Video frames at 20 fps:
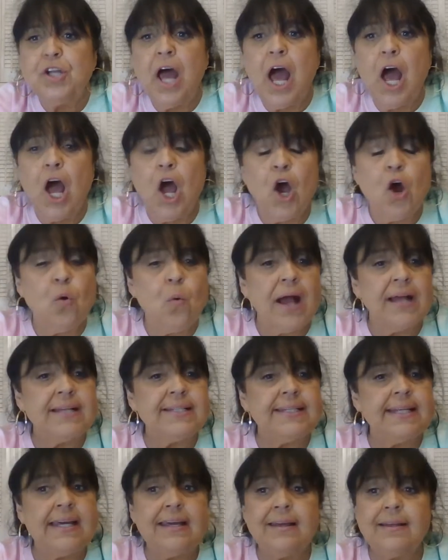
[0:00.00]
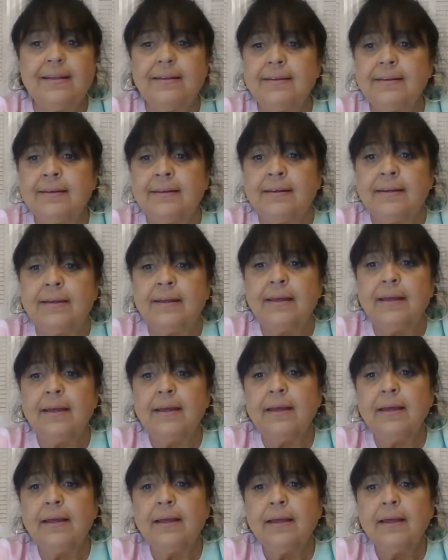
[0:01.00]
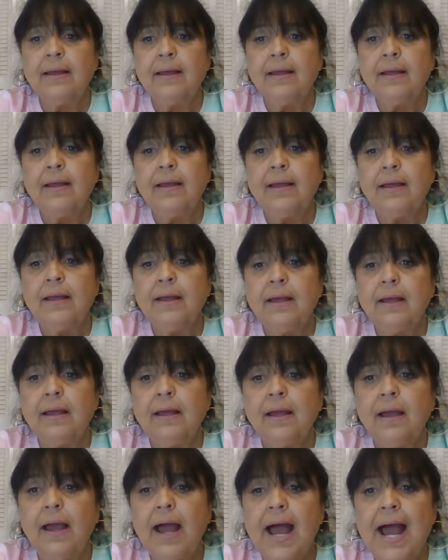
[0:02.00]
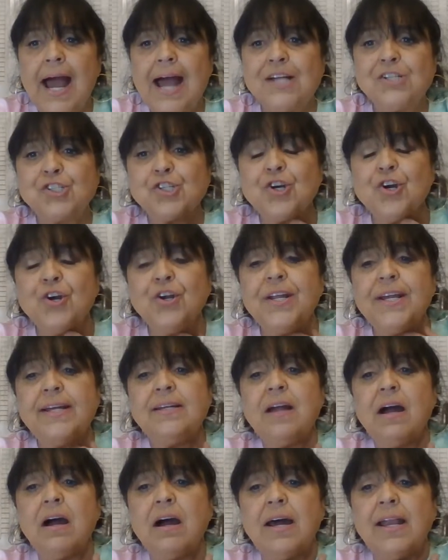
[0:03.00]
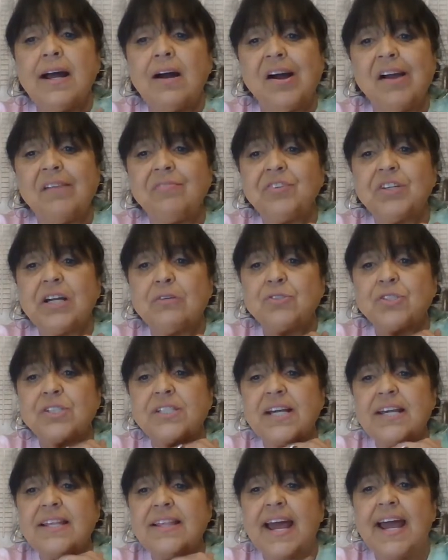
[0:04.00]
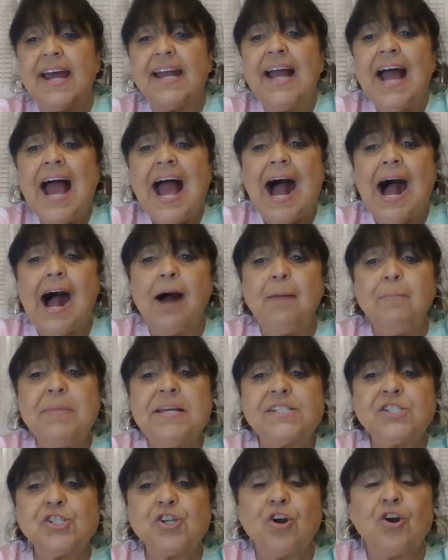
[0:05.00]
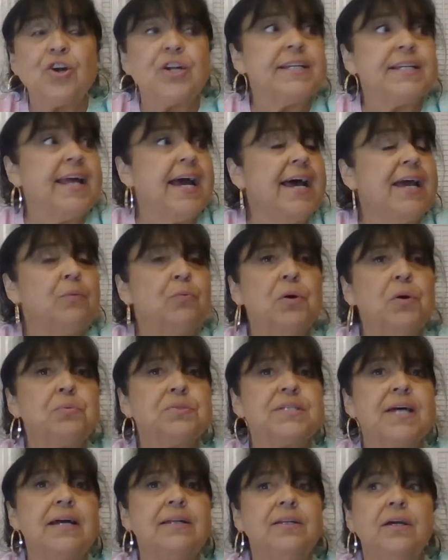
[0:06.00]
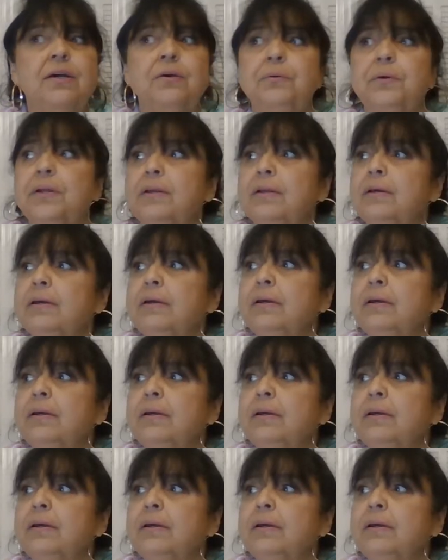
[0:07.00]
No, I didn't. I sure did not. I'll have to go see that. I missed her today. What was I doing?